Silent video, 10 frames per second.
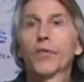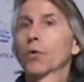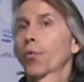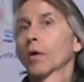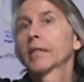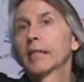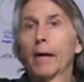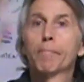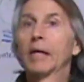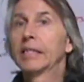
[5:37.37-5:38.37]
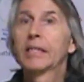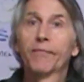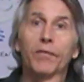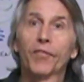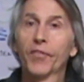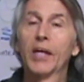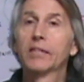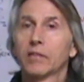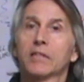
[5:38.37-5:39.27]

there working on many different things.